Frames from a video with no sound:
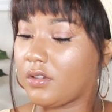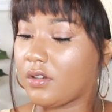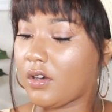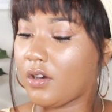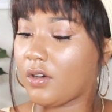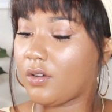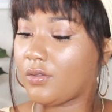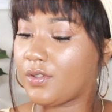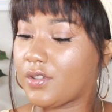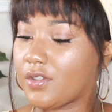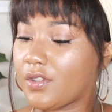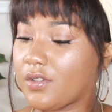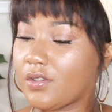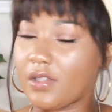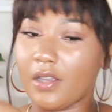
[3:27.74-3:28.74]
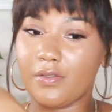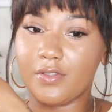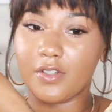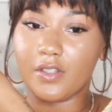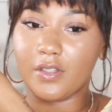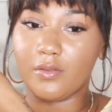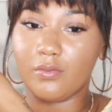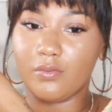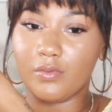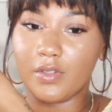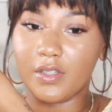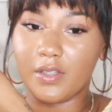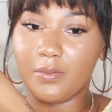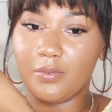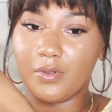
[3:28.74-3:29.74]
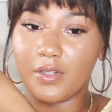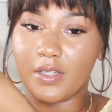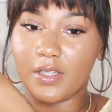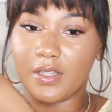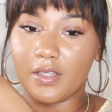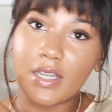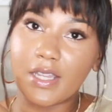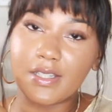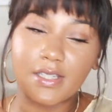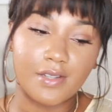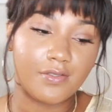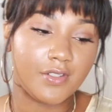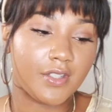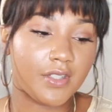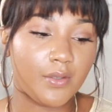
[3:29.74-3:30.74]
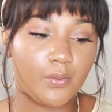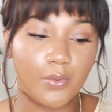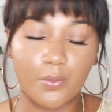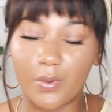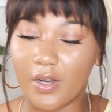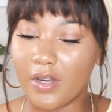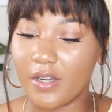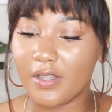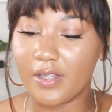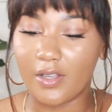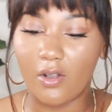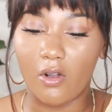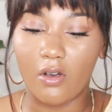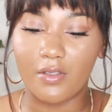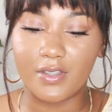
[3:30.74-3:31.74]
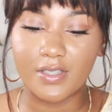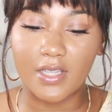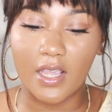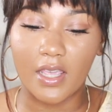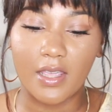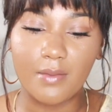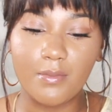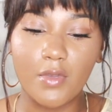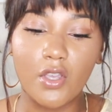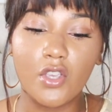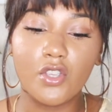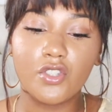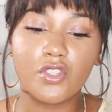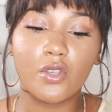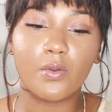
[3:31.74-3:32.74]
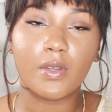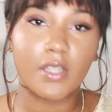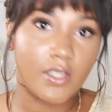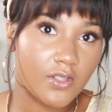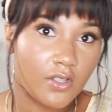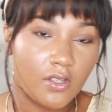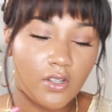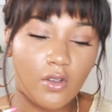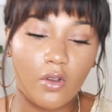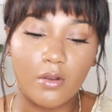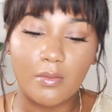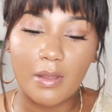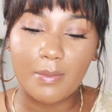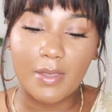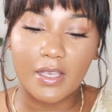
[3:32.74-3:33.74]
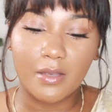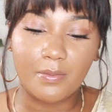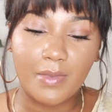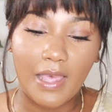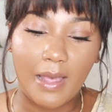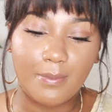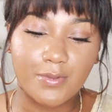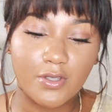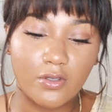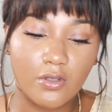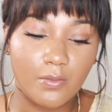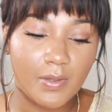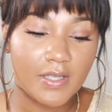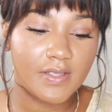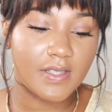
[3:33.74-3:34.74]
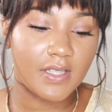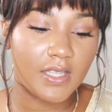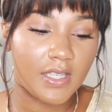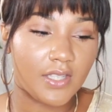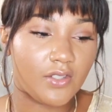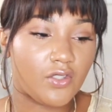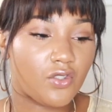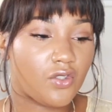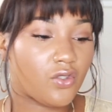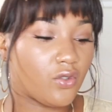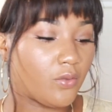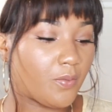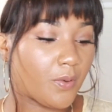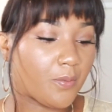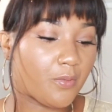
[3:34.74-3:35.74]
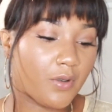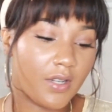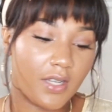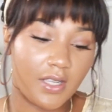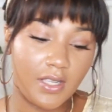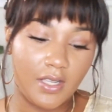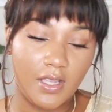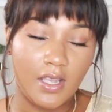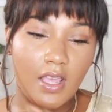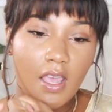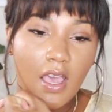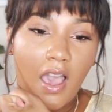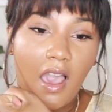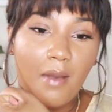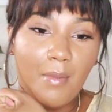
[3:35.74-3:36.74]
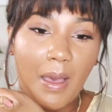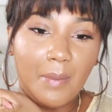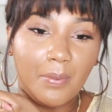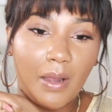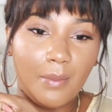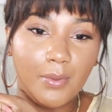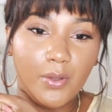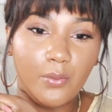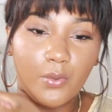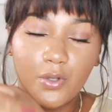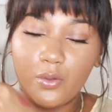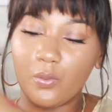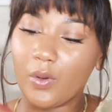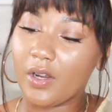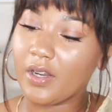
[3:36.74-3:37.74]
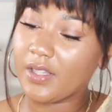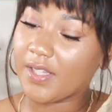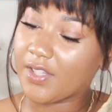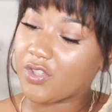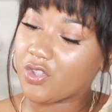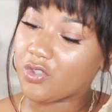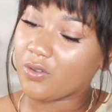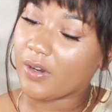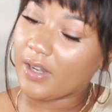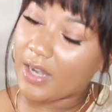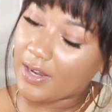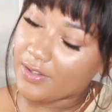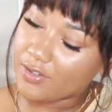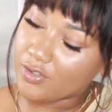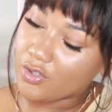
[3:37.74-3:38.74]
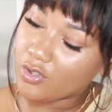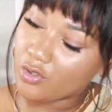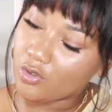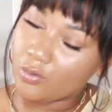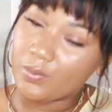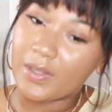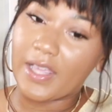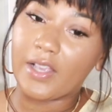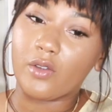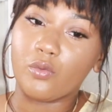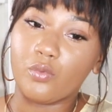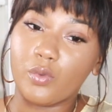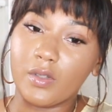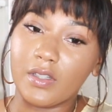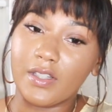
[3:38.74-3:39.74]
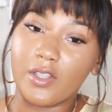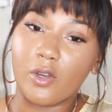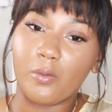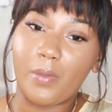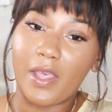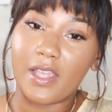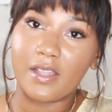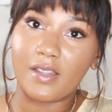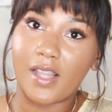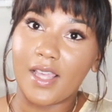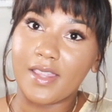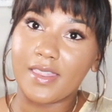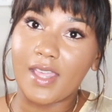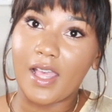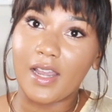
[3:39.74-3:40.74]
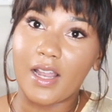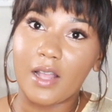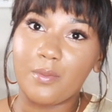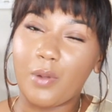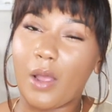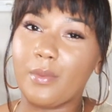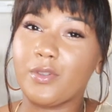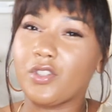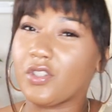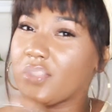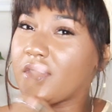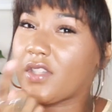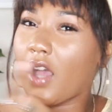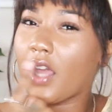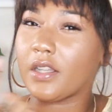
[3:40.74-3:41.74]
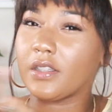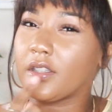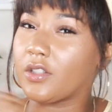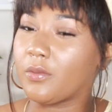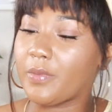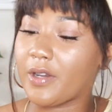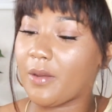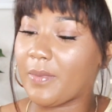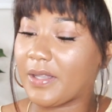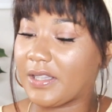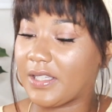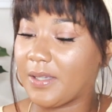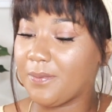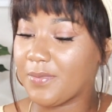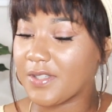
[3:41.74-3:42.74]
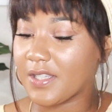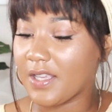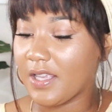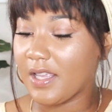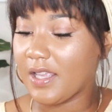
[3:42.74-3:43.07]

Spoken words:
Oh, this is definitely really pretty, and I definitely would wear it like all the time. So it is going to go in my makeup capsule because it is super pretty. I probably wouldn't wear it like straight out of the tube, like really opaque like that. I'd probably just dot a little bit on my lips.